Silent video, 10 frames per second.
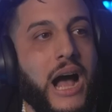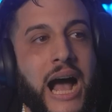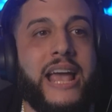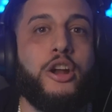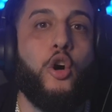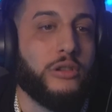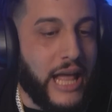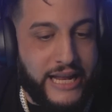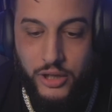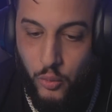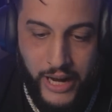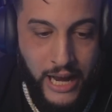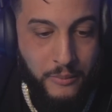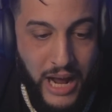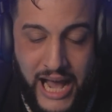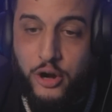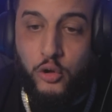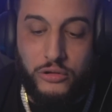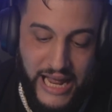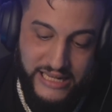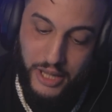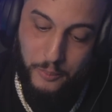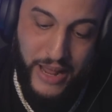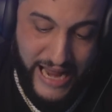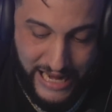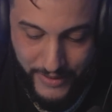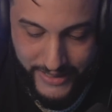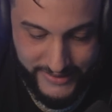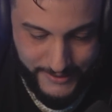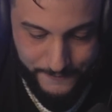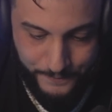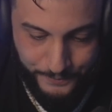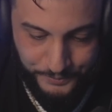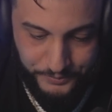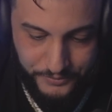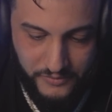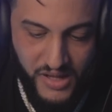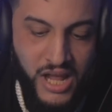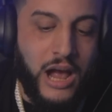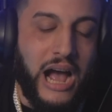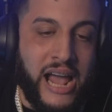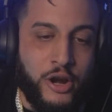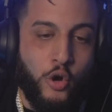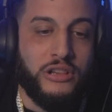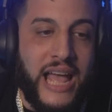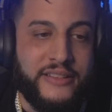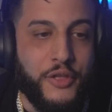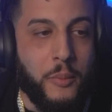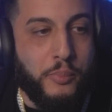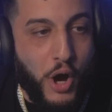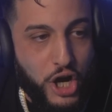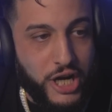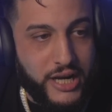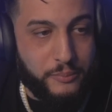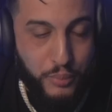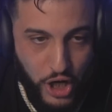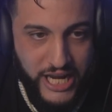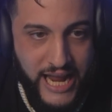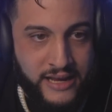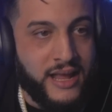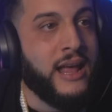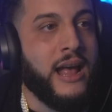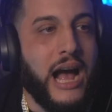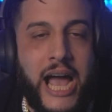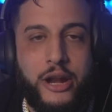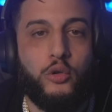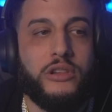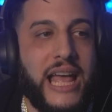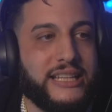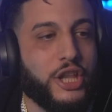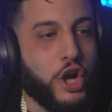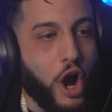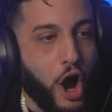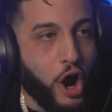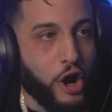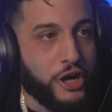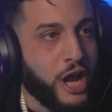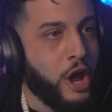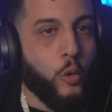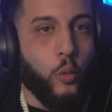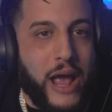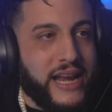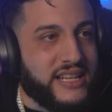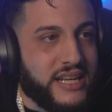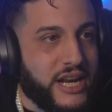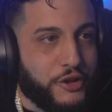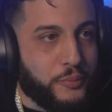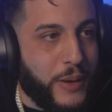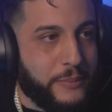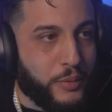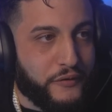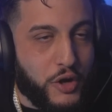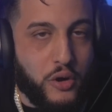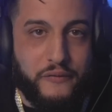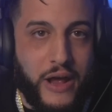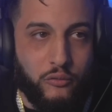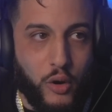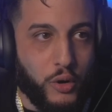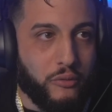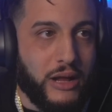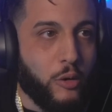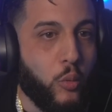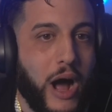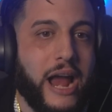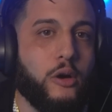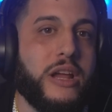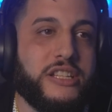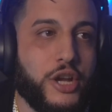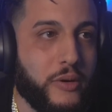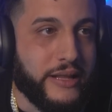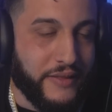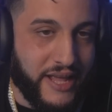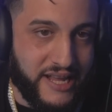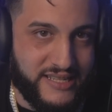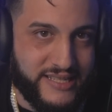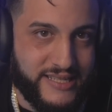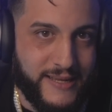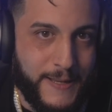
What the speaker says: I don't like the way I don't like the payment. I don't like the booking. I don't like the card. When is another pay-per-view event rolling around? Like, why are we doing this?